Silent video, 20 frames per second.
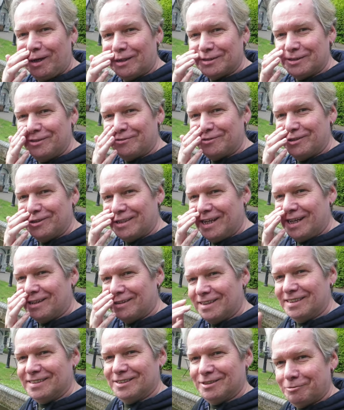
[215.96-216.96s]
passing through
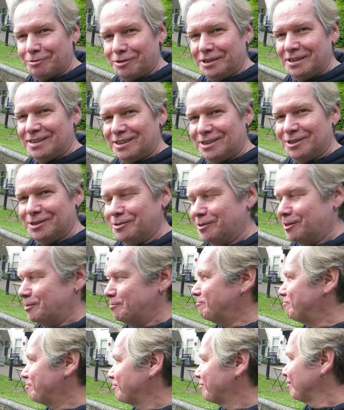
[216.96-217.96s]
town. They stopped here to
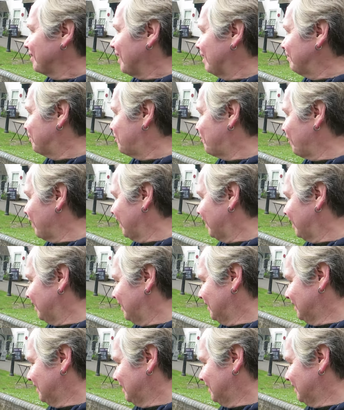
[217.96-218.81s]
have a drink.